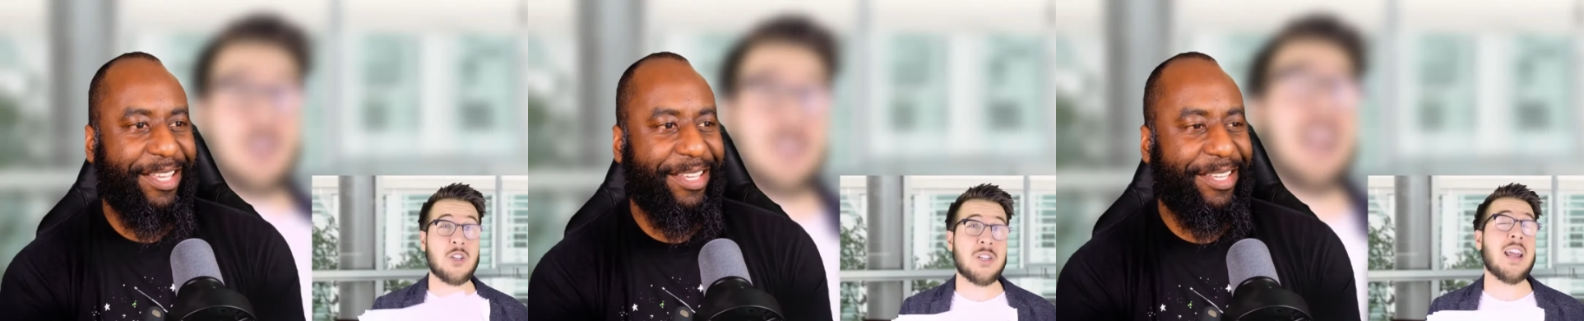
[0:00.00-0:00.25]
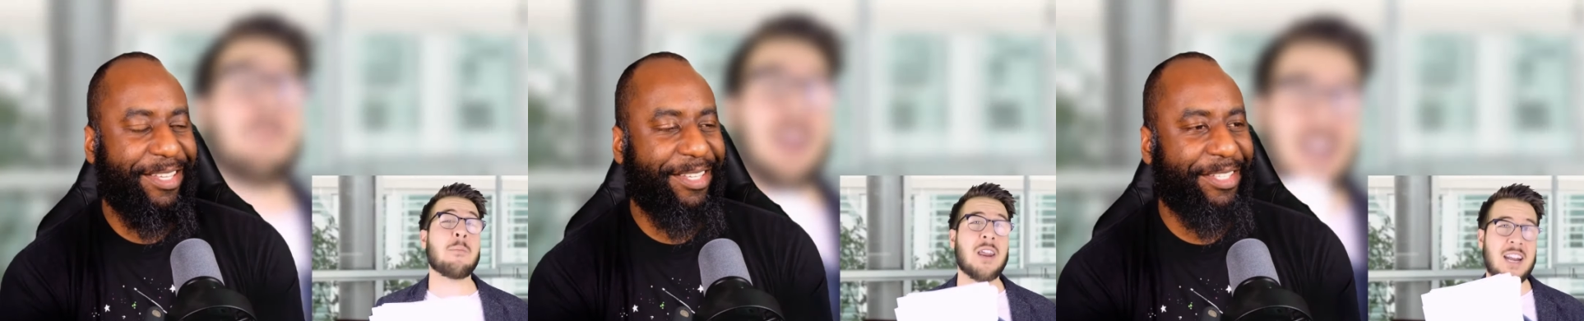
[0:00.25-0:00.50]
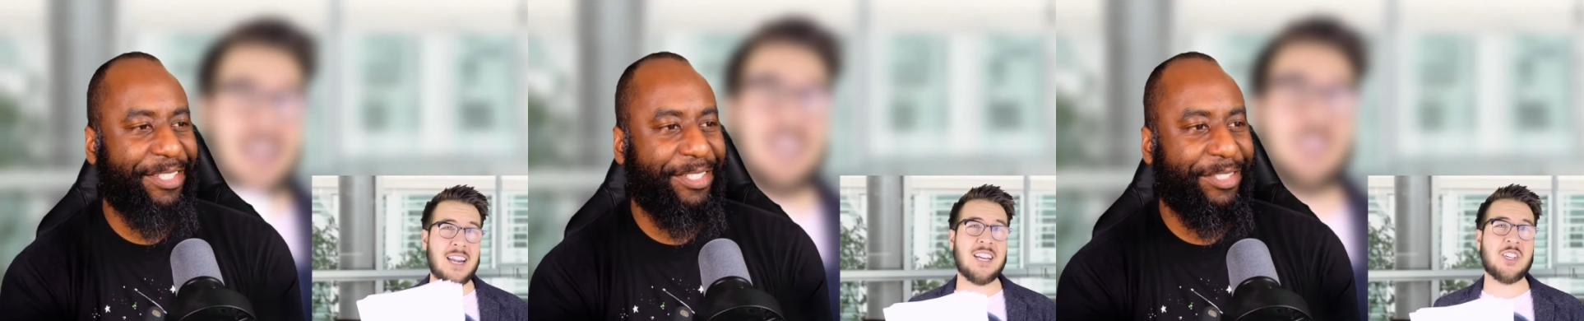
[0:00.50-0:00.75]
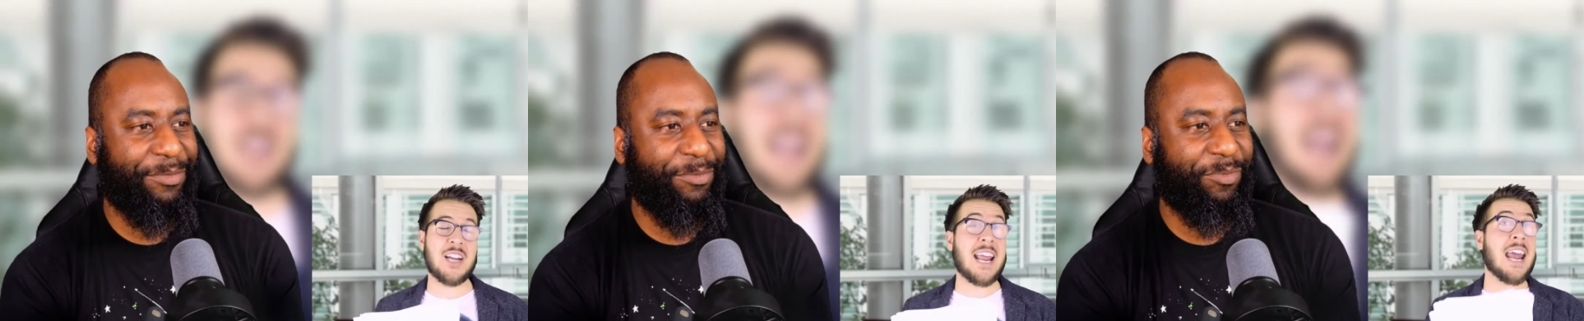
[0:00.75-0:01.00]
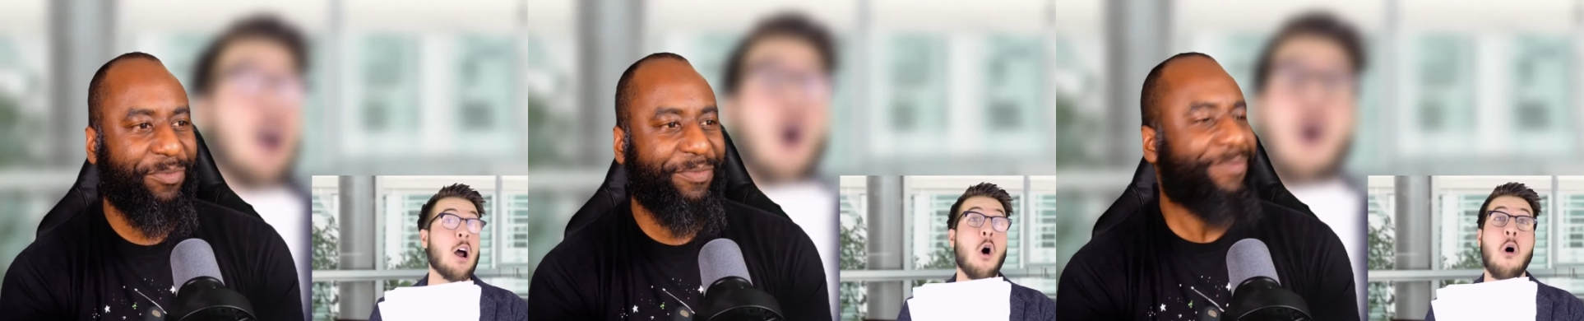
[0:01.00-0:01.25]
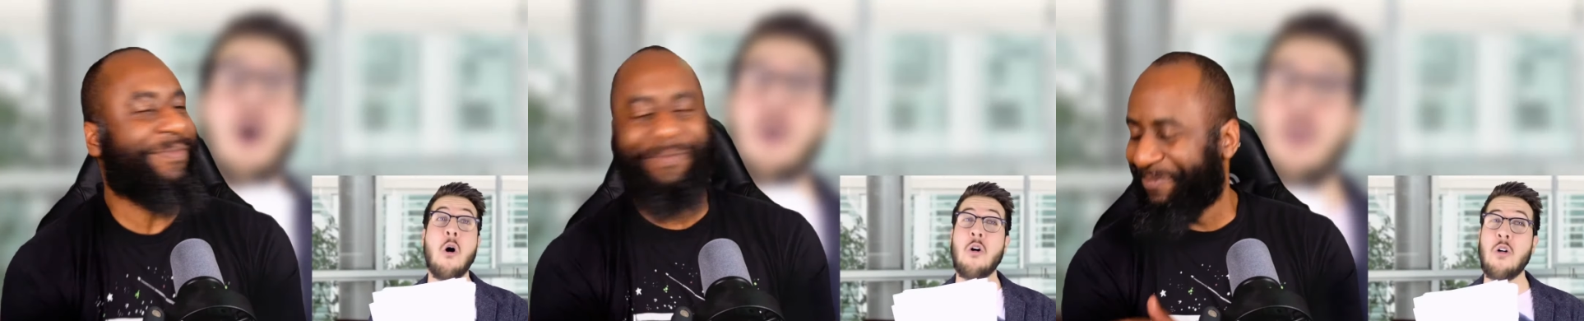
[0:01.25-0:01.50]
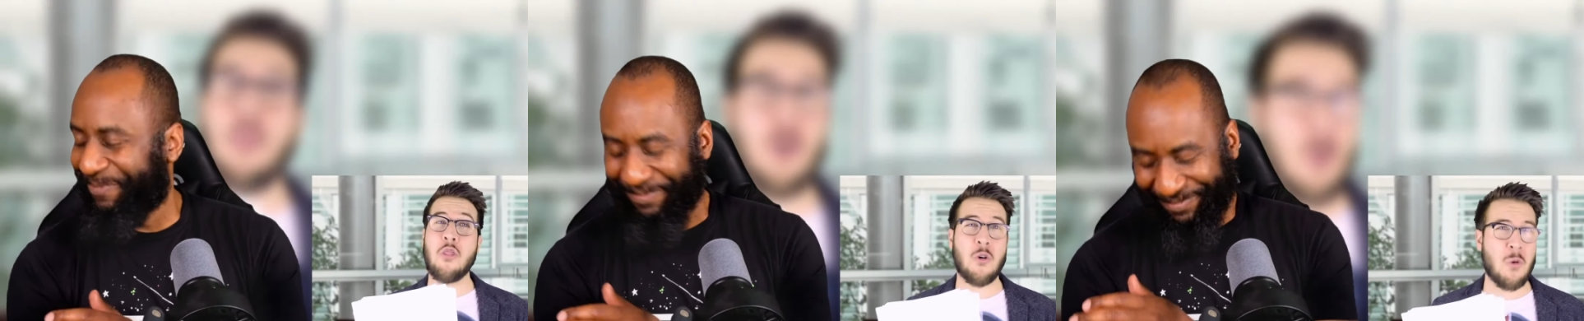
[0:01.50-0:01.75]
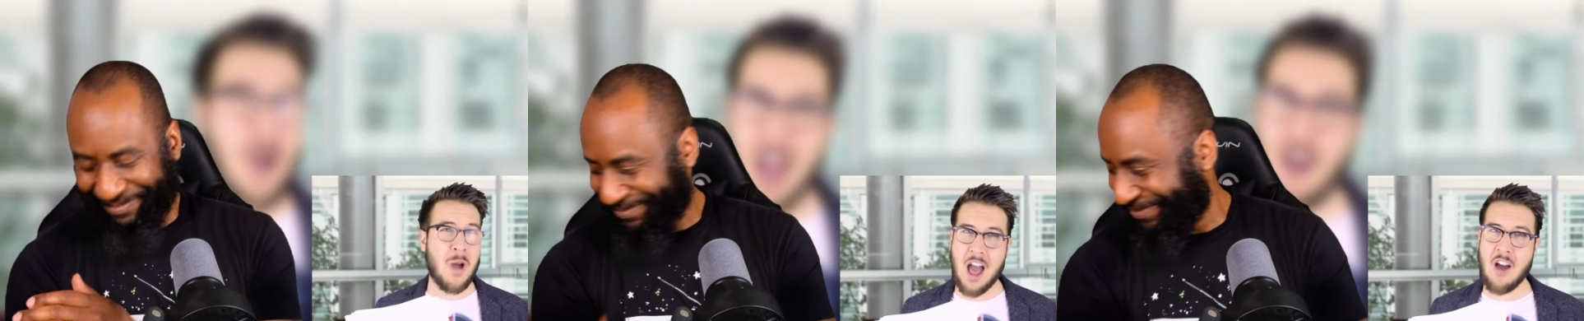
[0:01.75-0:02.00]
Speaker 1: Oh, well, actually, I'm gonna need you to get all